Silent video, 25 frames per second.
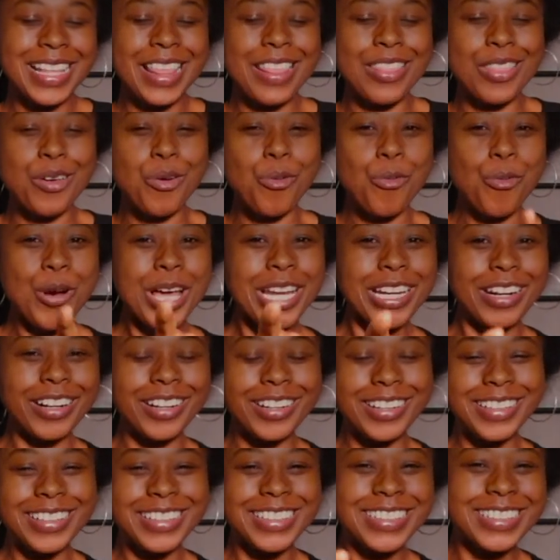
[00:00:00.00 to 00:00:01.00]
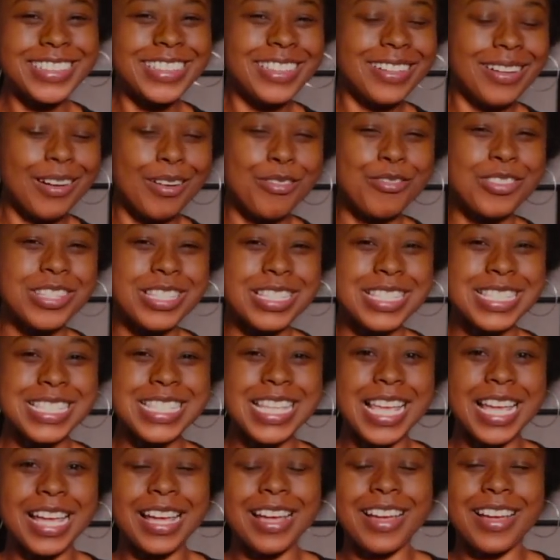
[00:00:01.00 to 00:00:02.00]
the winner of
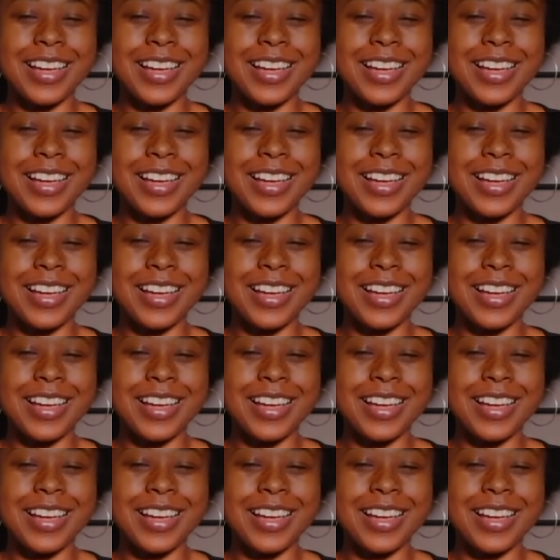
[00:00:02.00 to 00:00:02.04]
this